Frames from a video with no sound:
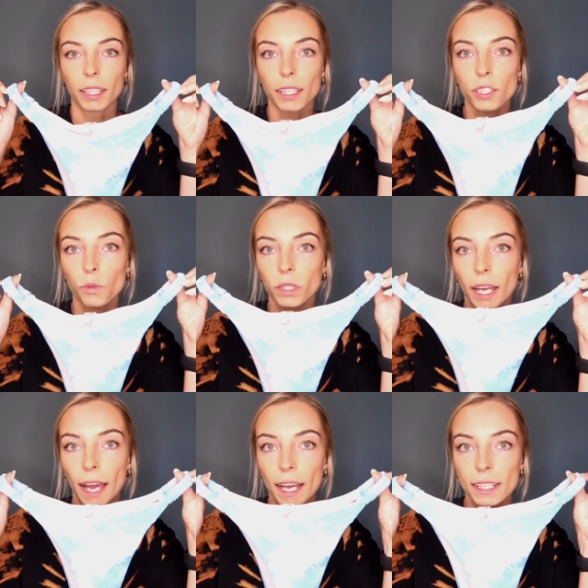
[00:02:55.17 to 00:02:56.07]
this one
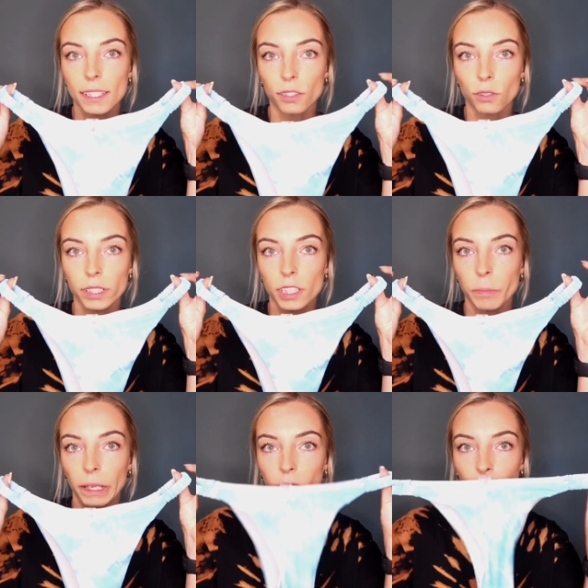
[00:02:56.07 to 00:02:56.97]
has little
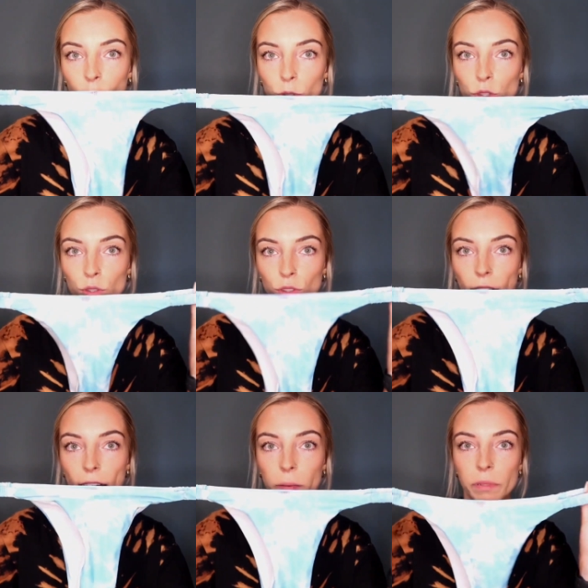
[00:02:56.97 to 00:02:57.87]
expandable
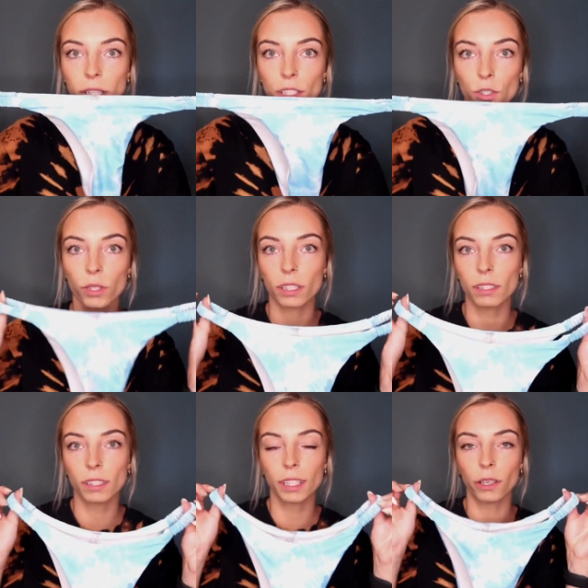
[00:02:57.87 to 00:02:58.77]
straps as you can
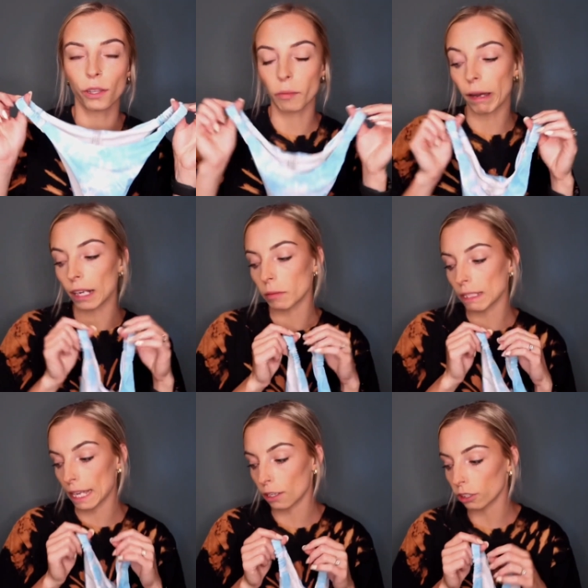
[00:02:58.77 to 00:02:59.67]
see on the bottoms
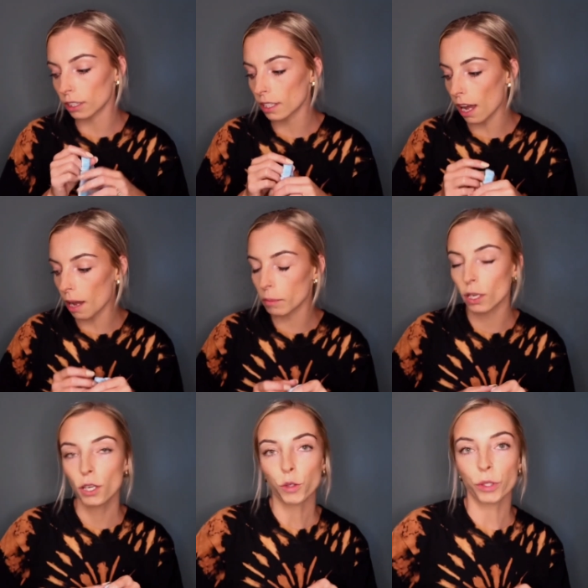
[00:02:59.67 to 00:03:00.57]
and on the top
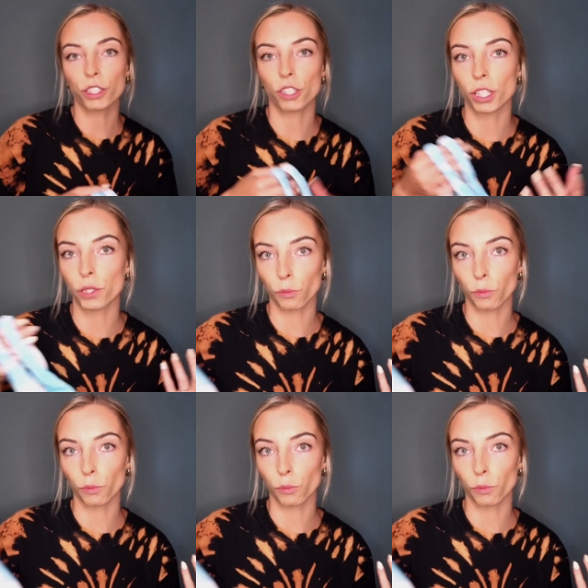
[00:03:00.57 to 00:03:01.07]
which is